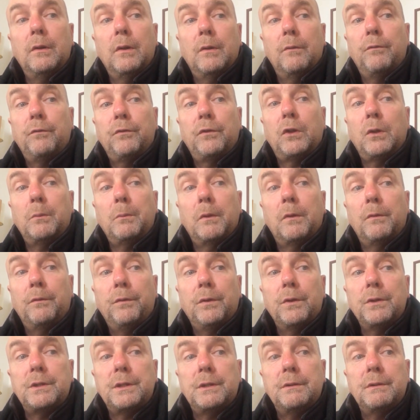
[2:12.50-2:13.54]
the, some of the
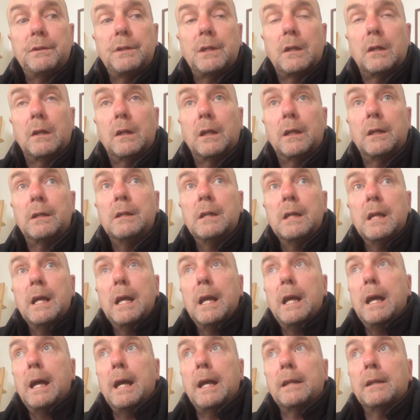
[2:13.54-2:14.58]
first series online.
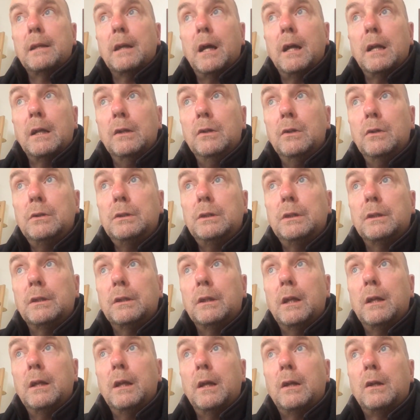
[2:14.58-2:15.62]
And I looked at
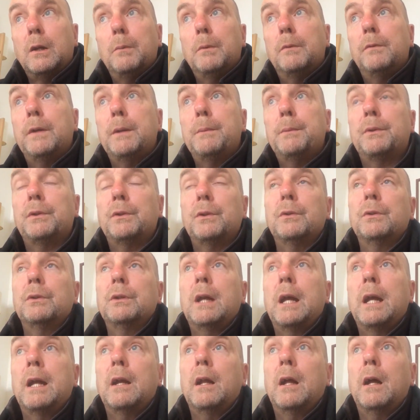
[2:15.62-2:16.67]
a couple of
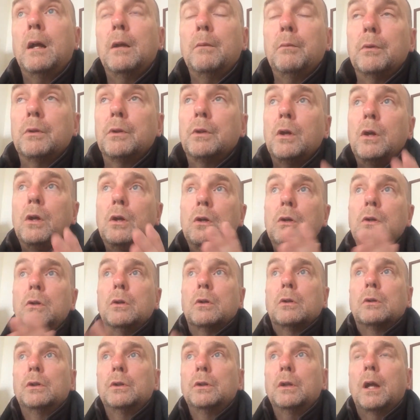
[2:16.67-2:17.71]
episodes and I was
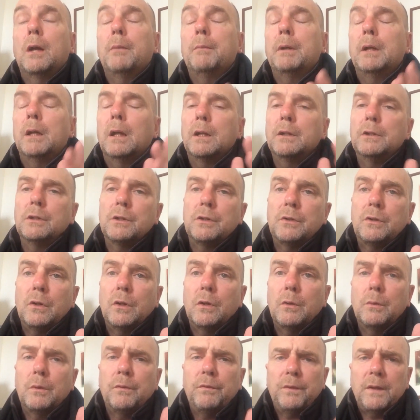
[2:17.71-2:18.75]
hooked. I mean, I just
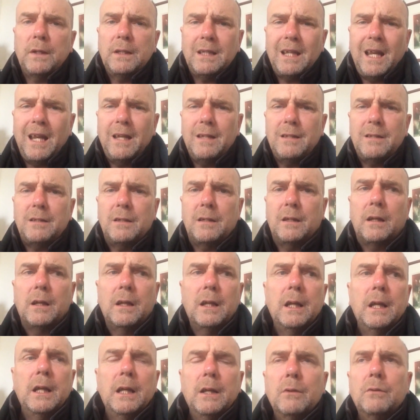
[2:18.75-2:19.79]
thought it was fantastic.
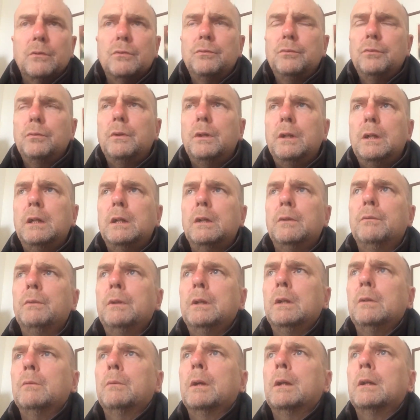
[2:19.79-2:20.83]
It was really,
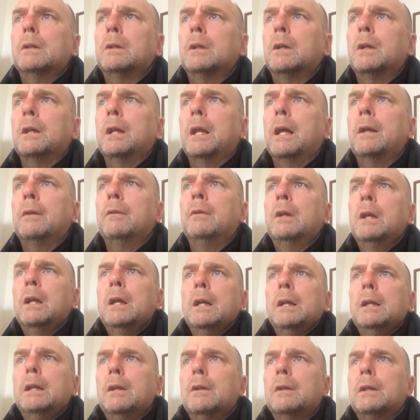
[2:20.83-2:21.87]
really well done. And,
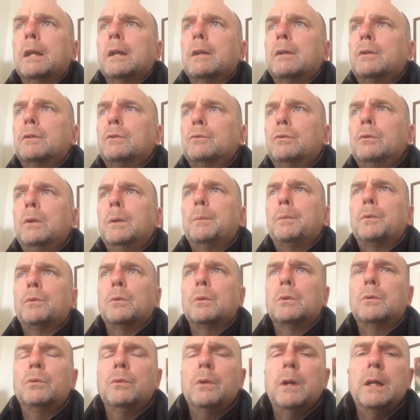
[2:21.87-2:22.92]
you know, the scripts
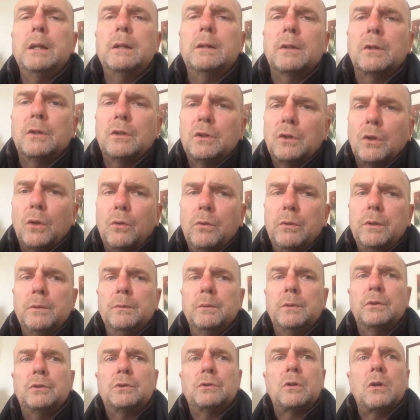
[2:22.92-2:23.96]
were great, the story
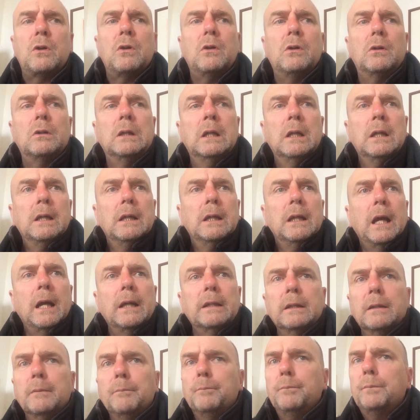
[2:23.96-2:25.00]
was strong,
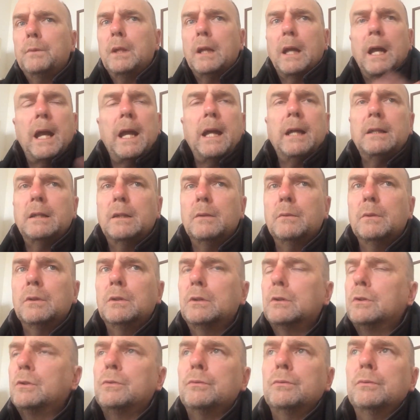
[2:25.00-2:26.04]
and the, the acting
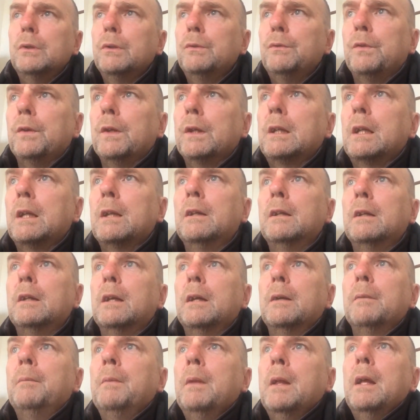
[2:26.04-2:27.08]
was terrific. And
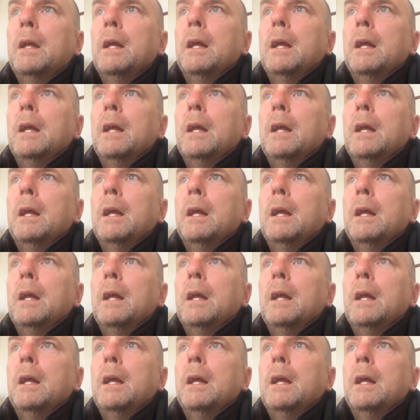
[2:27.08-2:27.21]
um,